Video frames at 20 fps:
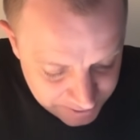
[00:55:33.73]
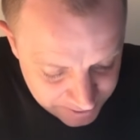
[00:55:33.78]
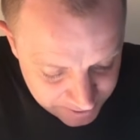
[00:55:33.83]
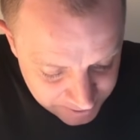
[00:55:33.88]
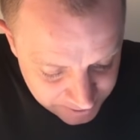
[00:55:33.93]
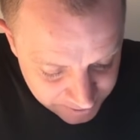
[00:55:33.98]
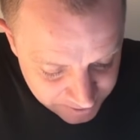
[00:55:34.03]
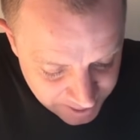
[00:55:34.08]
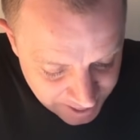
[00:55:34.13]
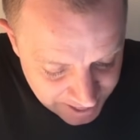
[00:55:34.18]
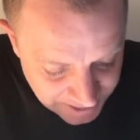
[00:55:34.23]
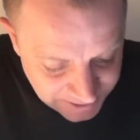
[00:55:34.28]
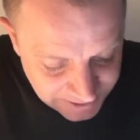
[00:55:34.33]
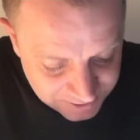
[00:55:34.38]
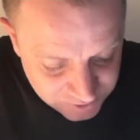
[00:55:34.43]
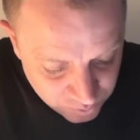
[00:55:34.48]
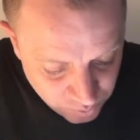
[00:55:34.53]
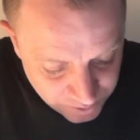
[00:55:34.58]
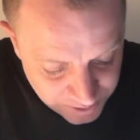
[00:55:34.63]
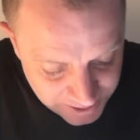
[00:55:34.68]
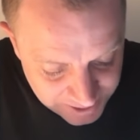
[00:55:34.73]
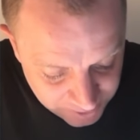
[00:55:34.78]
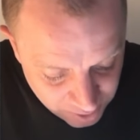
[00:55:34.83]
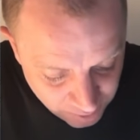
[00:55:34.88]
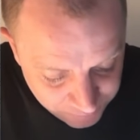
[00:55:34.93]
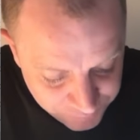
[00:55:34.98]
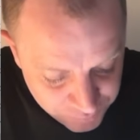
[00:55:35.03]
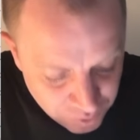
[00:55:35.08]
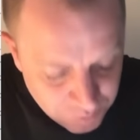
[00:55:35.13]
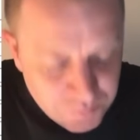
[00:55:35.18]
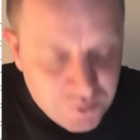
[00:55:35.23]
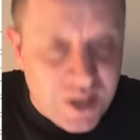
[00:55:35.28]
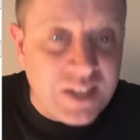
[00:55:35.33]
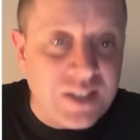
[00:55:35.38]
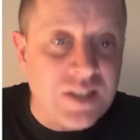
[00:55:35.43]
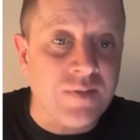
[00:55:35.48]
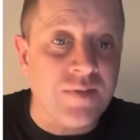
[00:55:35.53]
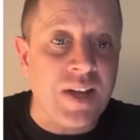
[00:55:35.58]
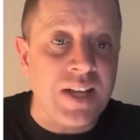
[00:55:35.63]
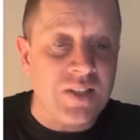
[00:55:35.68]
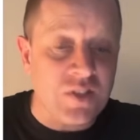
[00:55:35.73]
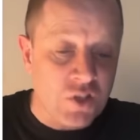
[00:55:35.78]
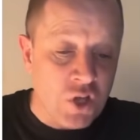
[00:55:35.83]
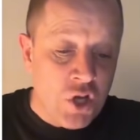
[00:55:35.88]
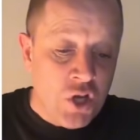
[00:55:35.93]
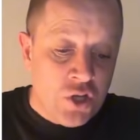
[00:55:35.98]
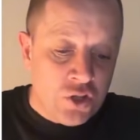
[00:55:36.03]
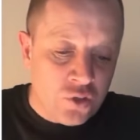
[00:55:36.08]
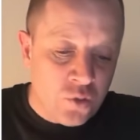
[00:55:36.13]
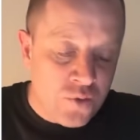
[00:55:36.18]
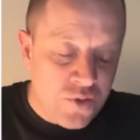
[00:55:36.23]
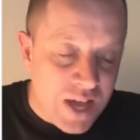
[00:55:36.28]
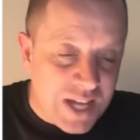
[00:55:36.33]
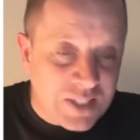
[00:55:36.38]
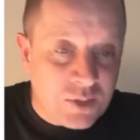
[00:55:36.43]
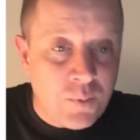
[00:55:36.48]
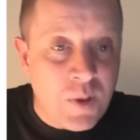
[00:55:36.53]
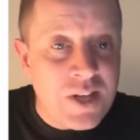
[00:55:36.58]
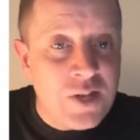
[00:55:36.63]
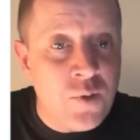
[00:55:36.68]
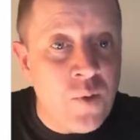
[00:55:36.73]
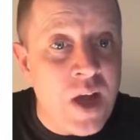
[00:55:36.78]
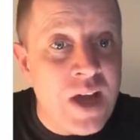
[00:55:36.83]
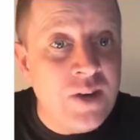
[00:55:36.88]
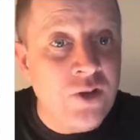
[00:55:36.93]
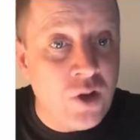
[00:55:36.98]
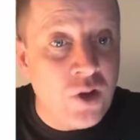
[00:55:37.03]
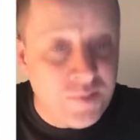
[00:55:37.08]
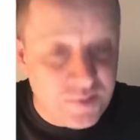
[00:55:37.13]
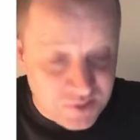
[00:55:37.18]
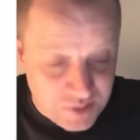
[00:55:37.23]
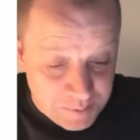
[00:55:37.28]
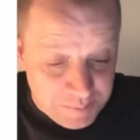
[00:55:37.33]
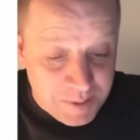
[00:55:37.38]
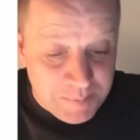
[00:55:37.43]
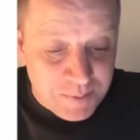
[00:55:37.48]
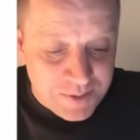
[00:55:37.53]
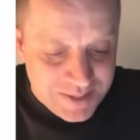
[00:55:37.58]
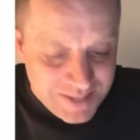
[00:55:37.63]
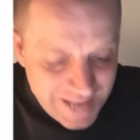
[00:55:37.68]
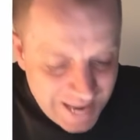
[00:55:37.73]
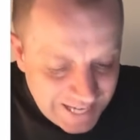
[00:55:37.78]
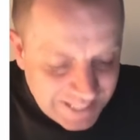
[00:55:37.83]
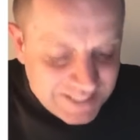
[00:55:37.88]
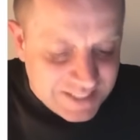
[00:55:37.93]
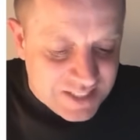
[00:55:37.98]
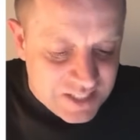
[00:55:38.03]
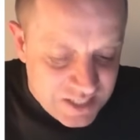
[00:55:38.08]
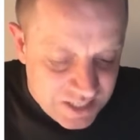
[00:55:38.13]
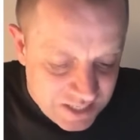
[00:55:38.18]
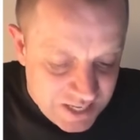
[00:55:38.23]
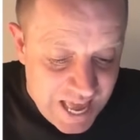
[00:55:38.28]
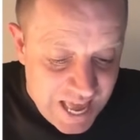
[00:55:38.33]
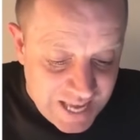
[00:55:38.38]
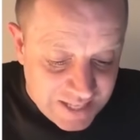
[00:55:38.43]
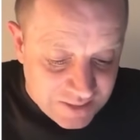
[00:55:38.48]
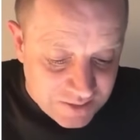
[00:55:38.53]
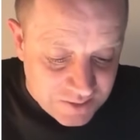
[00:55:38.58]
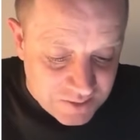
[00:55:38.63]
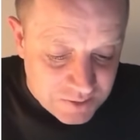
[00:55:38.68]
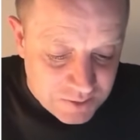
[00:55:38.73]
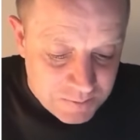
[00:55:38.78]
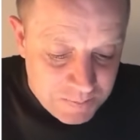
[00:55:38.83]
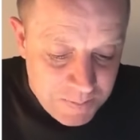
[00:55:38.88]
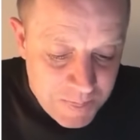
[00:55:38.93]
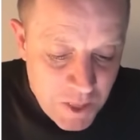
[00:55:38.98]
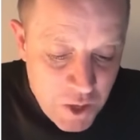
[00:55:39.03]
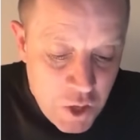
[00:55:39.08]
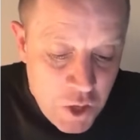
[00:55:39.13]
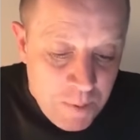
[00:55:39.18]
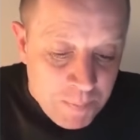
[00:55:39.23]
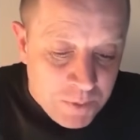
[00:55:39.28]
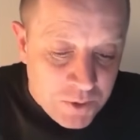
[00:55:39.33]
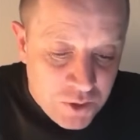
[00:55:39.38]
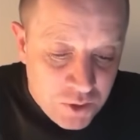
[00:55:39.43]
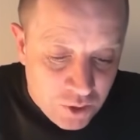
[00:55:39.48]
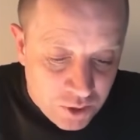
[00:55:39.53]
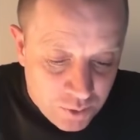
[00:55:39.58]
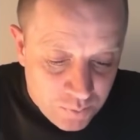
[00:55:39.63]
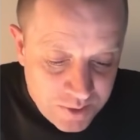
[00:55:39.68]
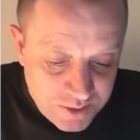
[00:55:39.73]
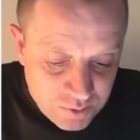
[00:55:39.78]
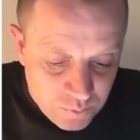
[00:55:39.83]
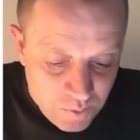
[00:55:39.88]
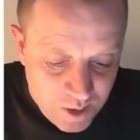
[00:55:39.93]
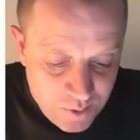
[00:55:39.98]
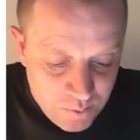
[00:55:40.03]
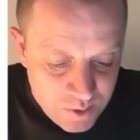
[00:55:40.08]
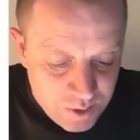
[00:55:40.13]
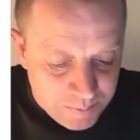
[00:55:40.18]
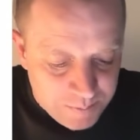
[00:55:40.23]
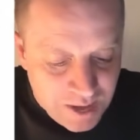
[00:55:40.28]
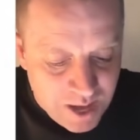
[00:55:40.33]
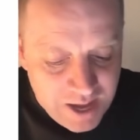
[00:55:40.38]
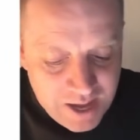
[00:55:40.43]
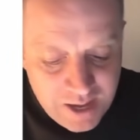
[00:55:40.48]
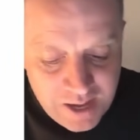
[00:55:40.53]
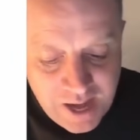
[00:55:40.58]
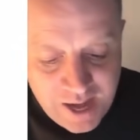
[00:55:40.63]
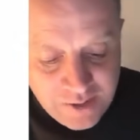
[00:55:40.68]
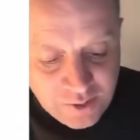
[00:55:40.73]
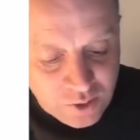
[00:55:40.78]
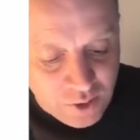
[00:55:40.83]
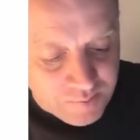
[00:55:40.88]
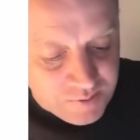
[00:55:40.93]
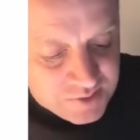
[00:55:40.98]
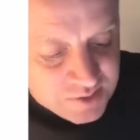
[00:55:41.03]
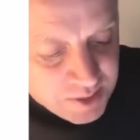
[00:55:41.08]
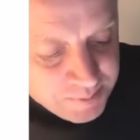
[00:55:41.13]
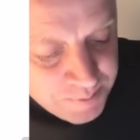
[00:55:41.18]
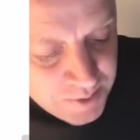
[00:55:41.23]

then it's going to hit off your objective lens. So that's why you add a cover slip. It protects the lens. But the other reason why we add a cover slip